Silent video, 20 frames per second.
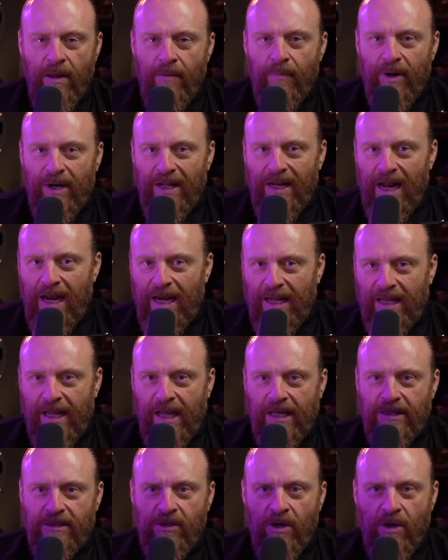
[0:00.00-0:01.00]
But in any
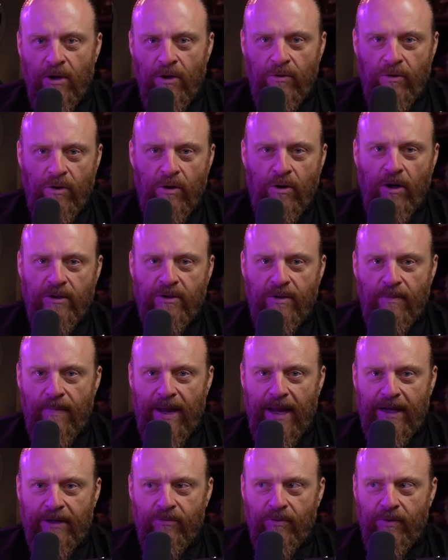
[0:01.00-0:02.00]
case, you got to
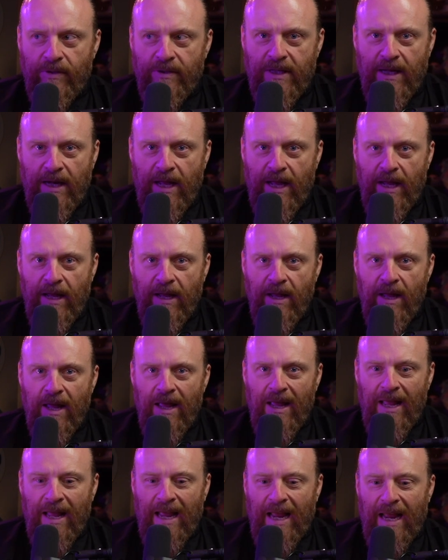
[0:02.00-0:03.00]
Mandarin today,
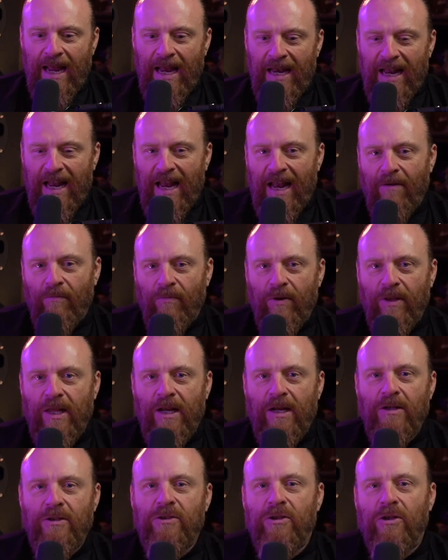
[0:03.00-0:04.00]
and
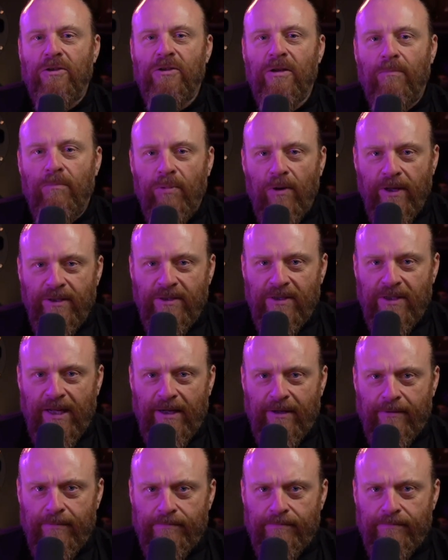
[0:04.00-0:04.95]
everything is so simplistic.